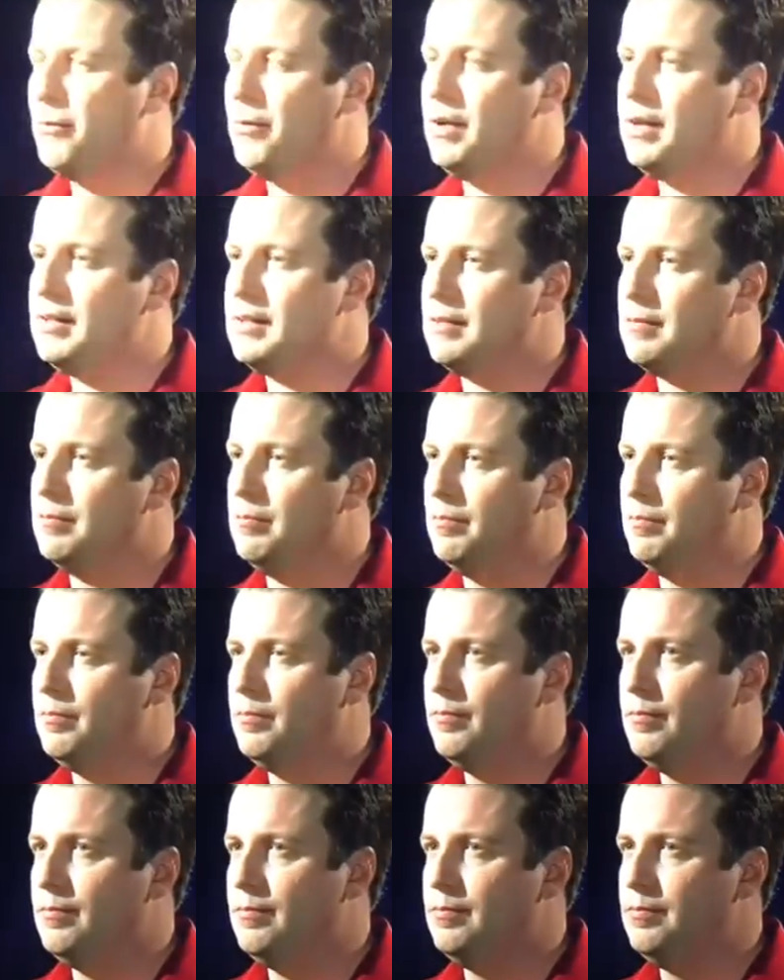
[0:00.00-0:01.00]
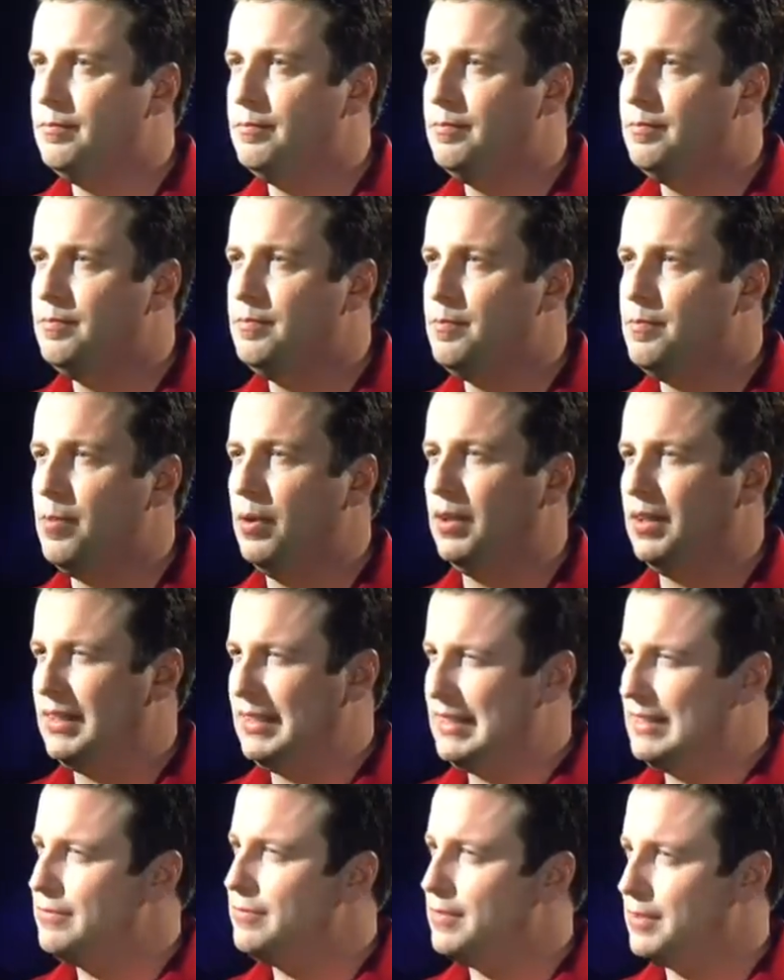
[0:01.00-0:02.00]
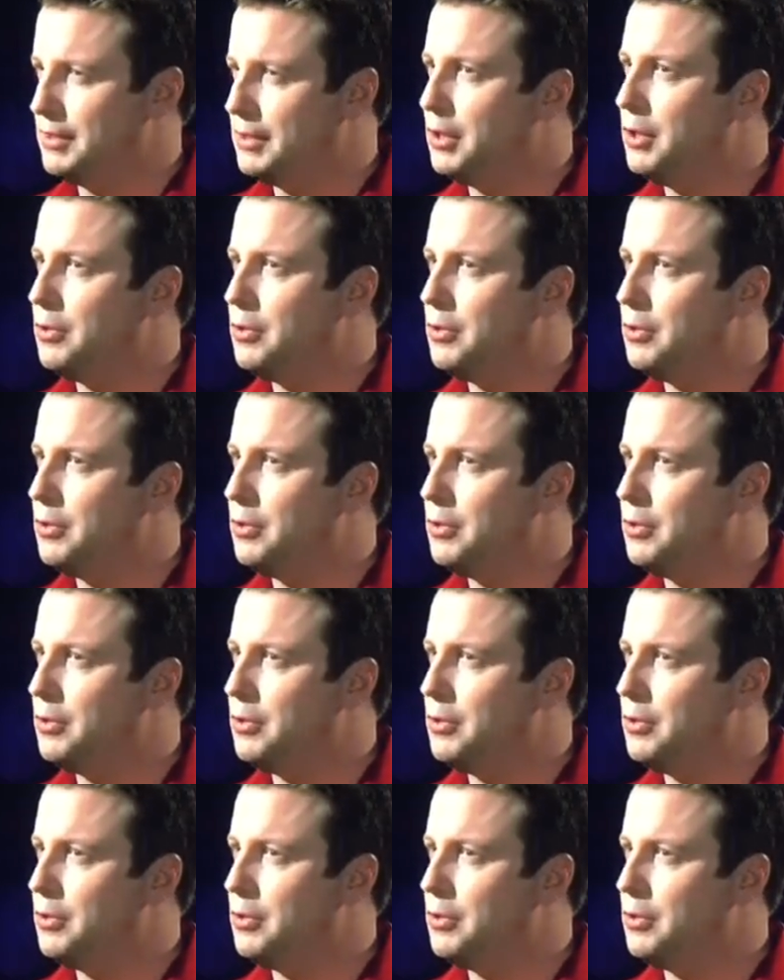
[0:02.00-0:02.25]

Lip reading: I really didn't believe in